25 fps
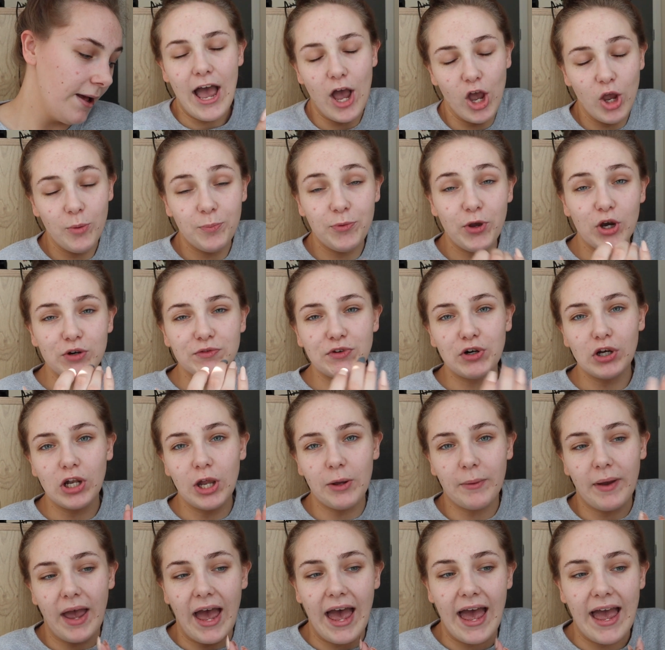I hope you're all
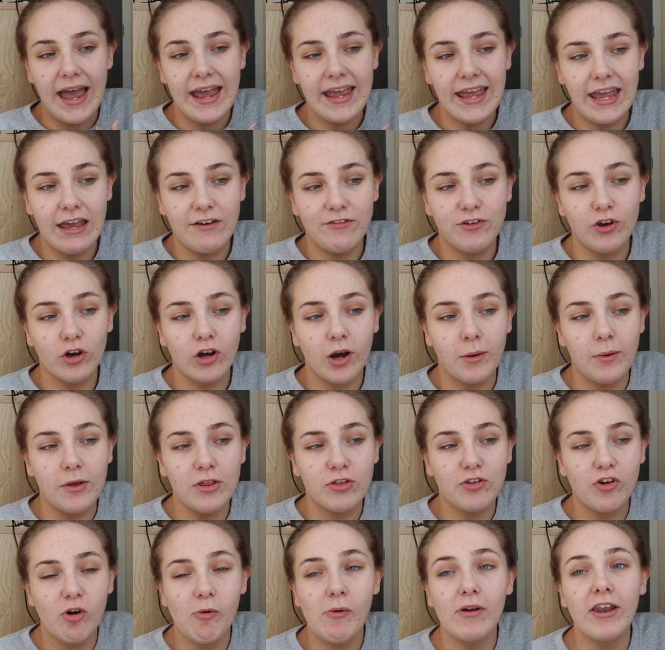okay. If you're going
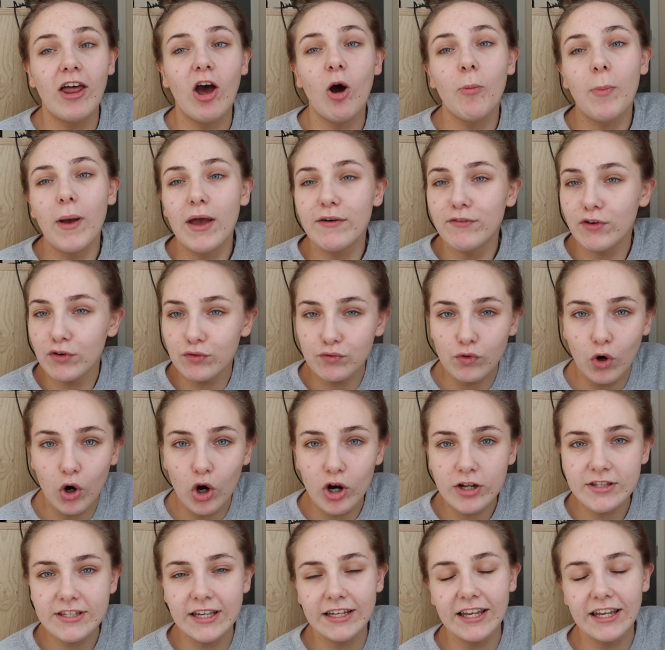through a little bit of a rut,